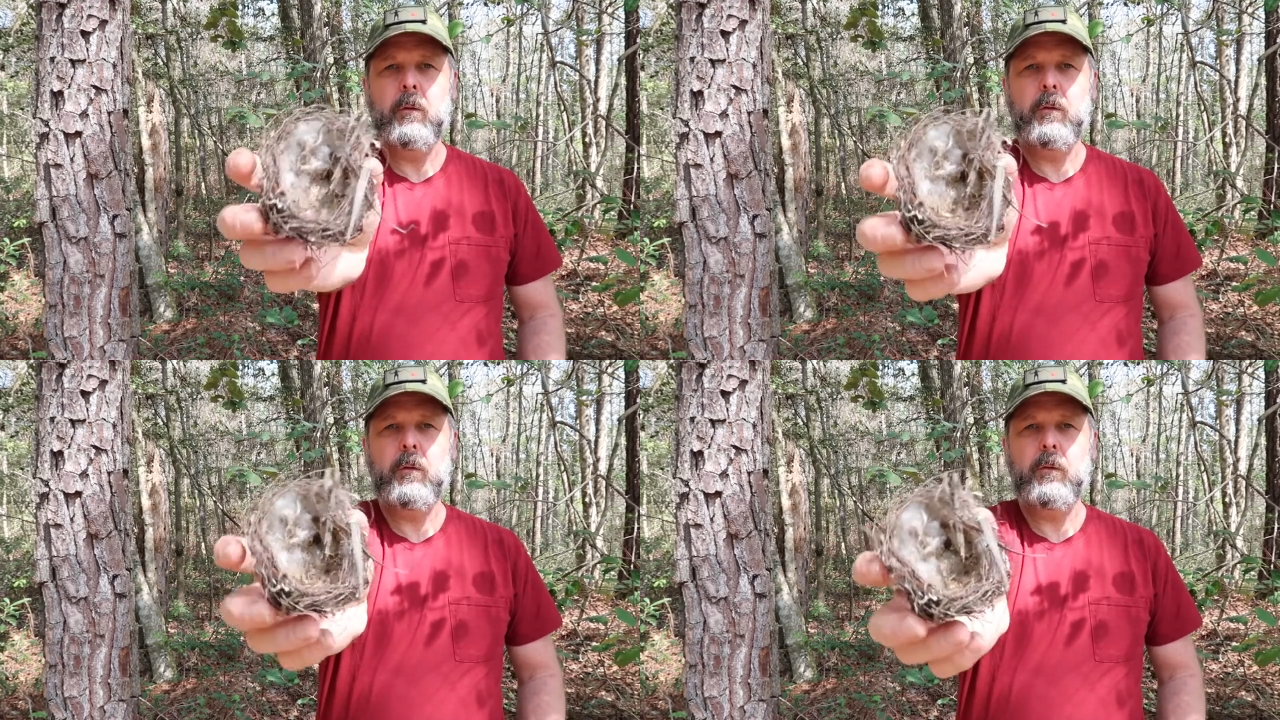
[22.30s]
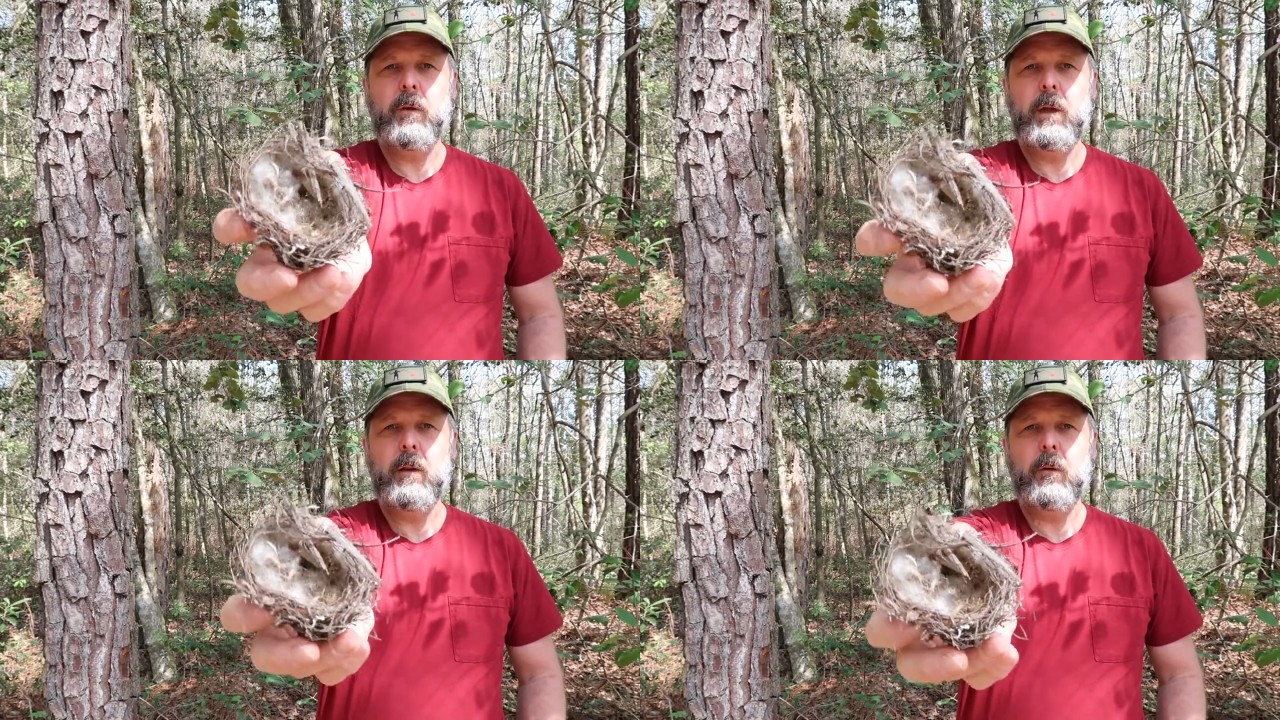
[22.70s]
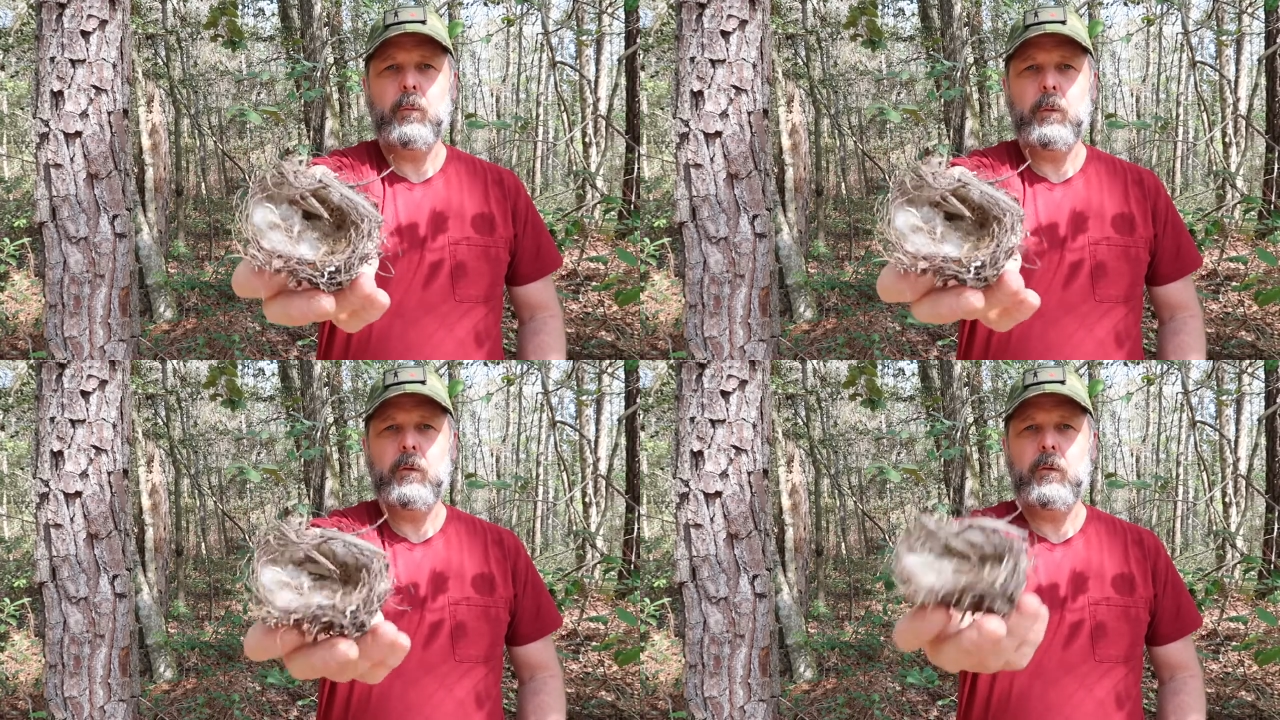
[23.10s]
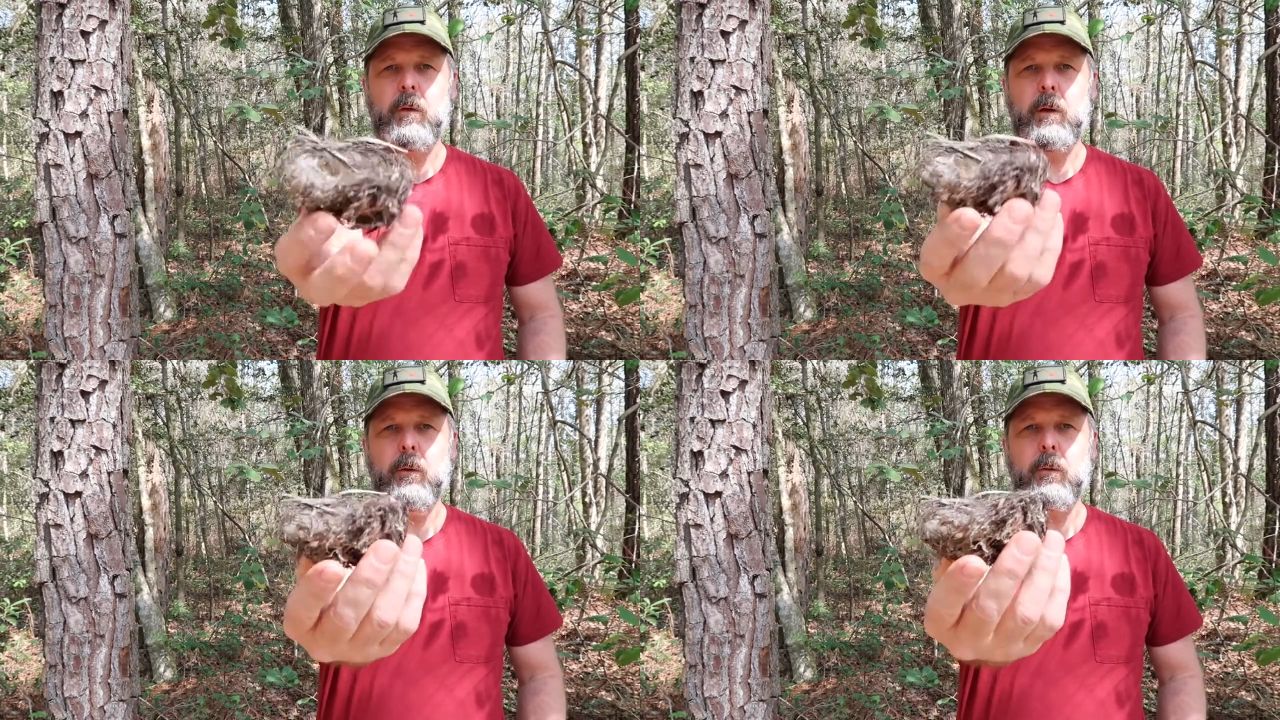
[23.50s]
You can see this one's
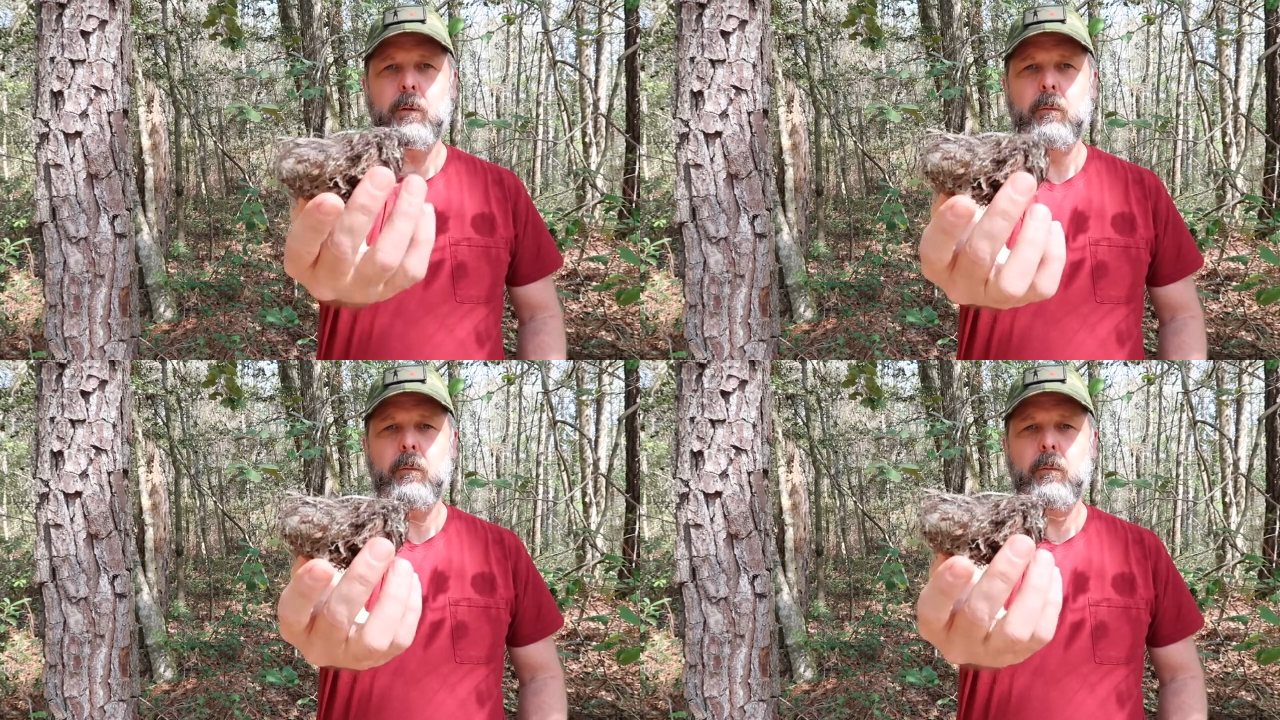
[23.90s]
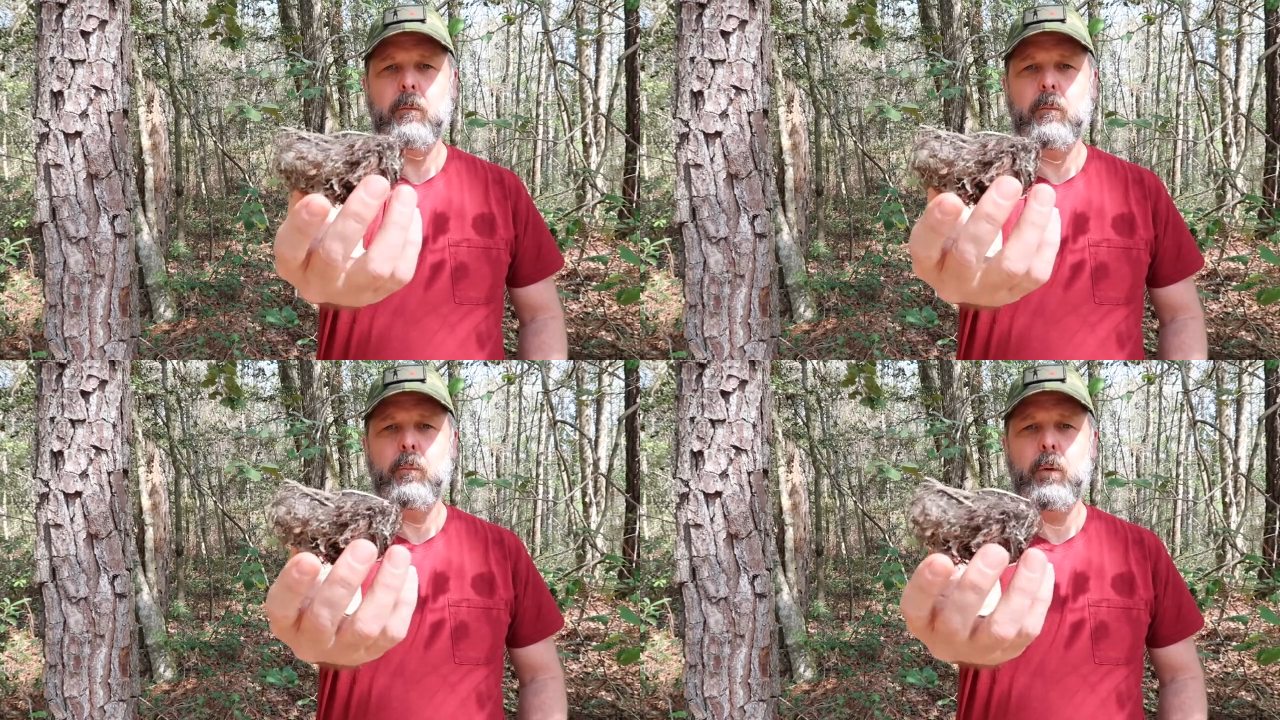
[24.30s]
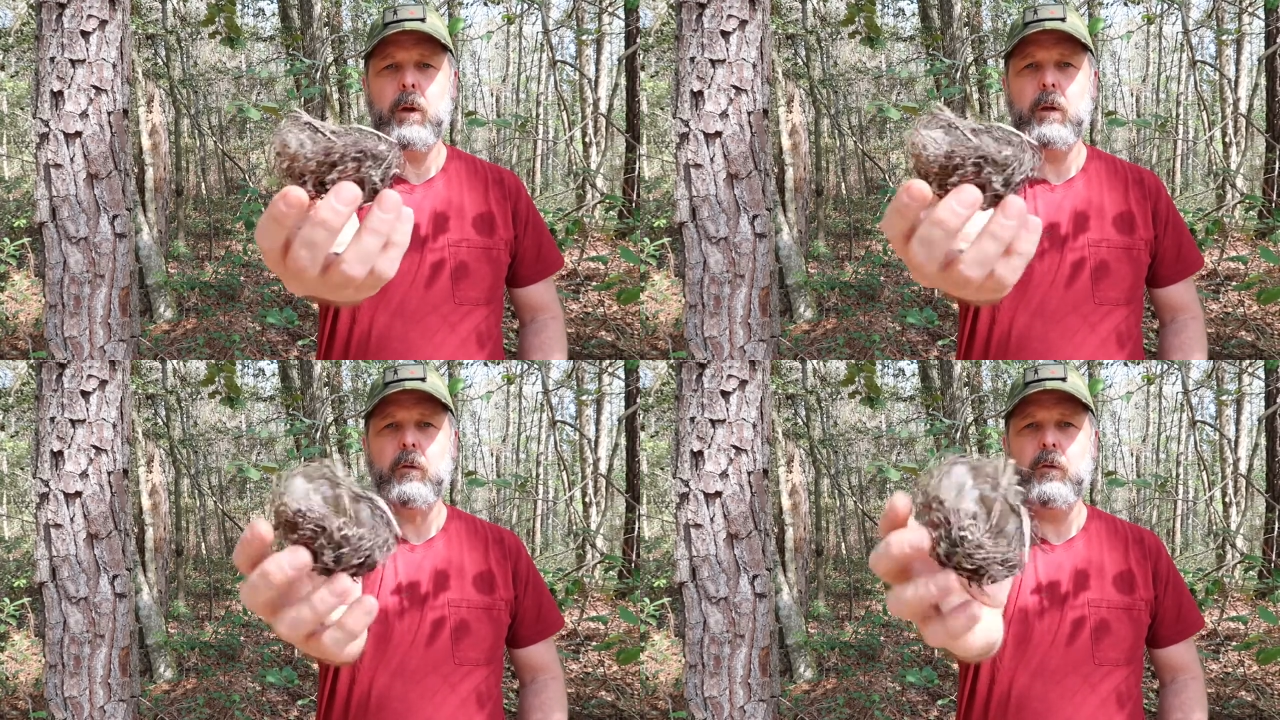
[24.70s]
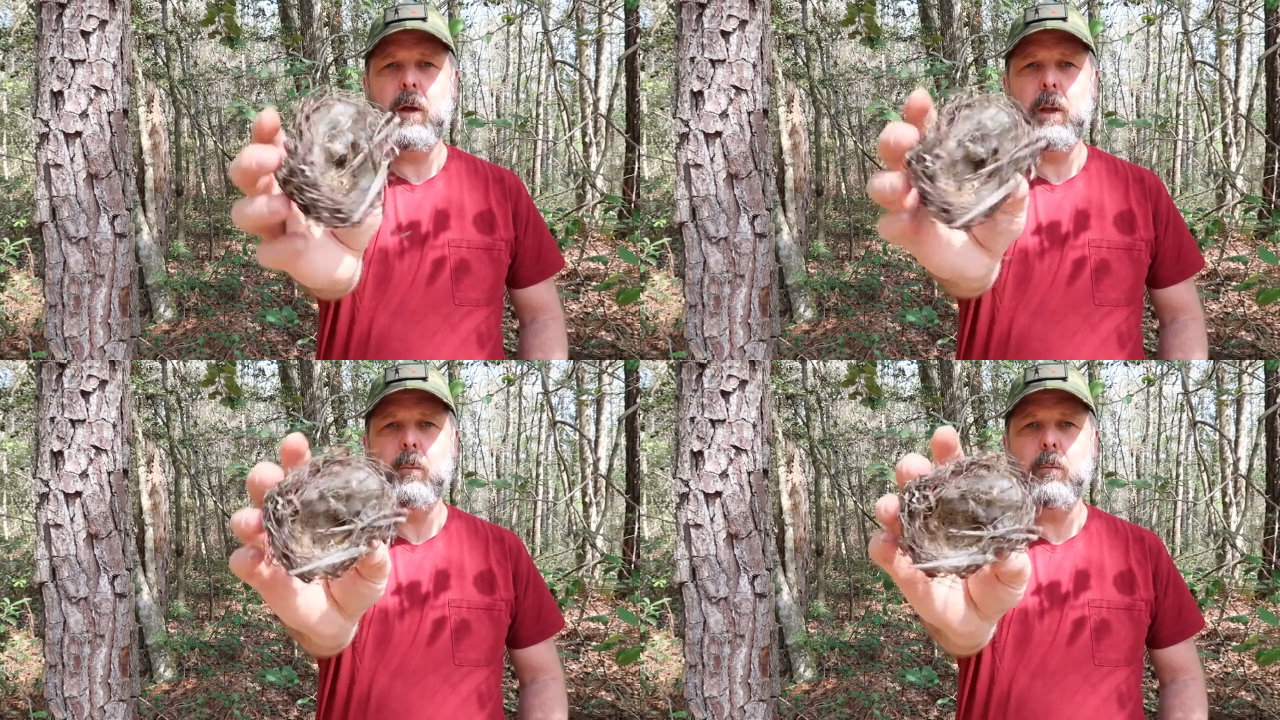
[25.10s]
still in pretty good
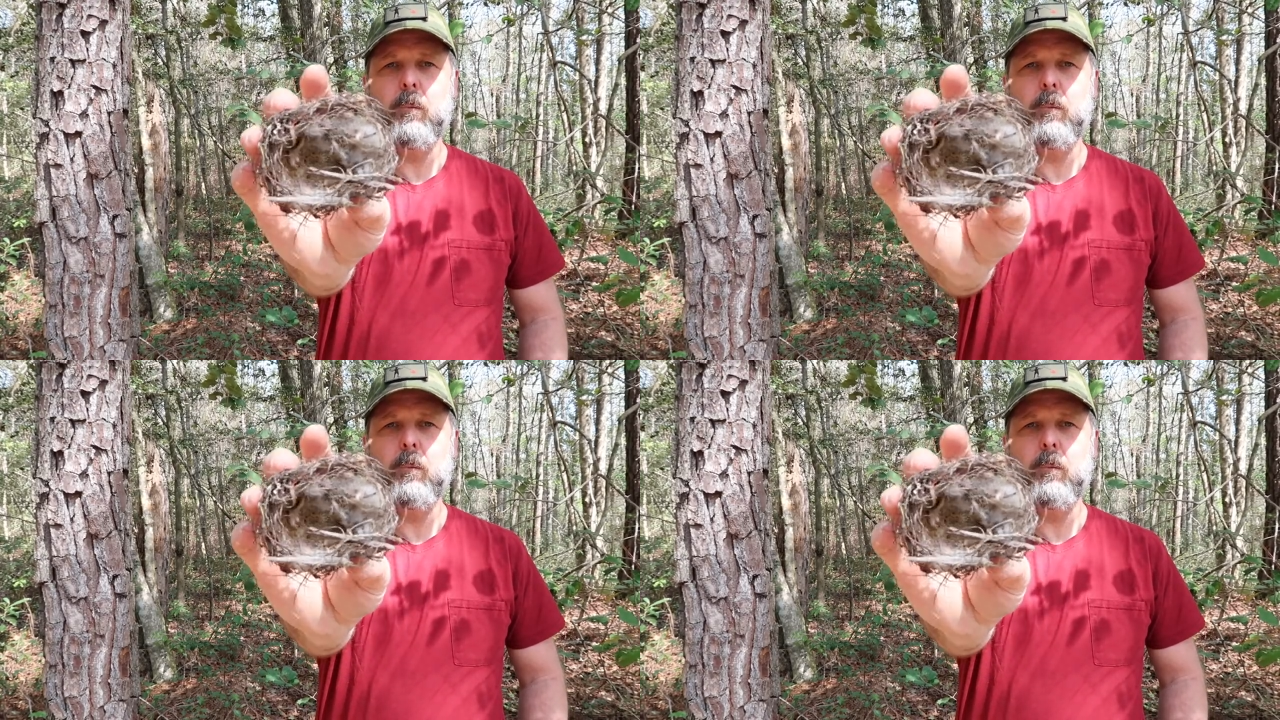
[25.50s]
shape.